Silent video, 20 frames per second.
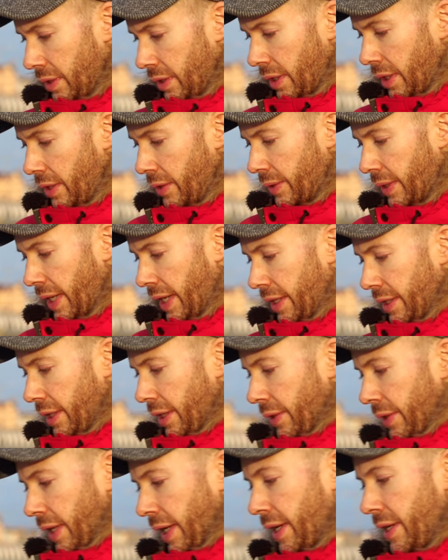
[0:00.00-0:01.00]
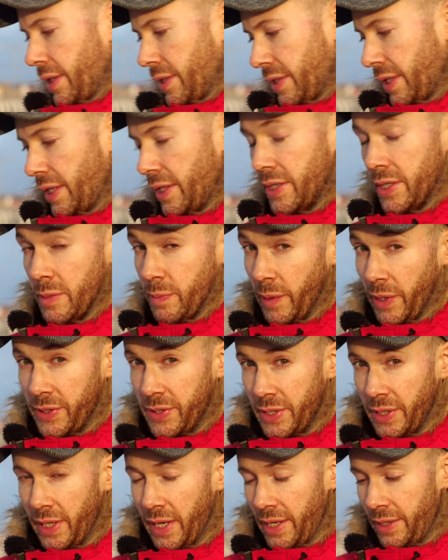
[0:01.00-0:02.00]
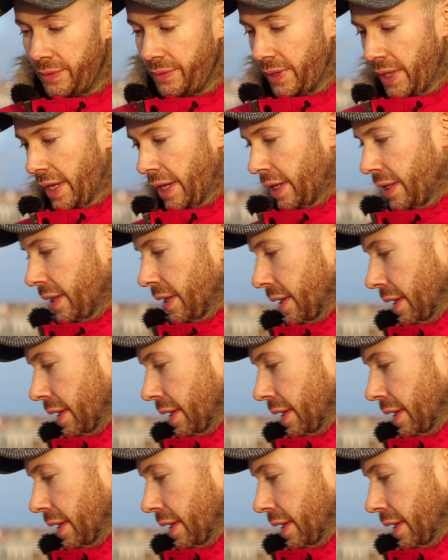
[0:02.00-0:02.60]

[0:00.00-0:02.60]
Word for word: Okay, okay, it's, it's sprung to life there.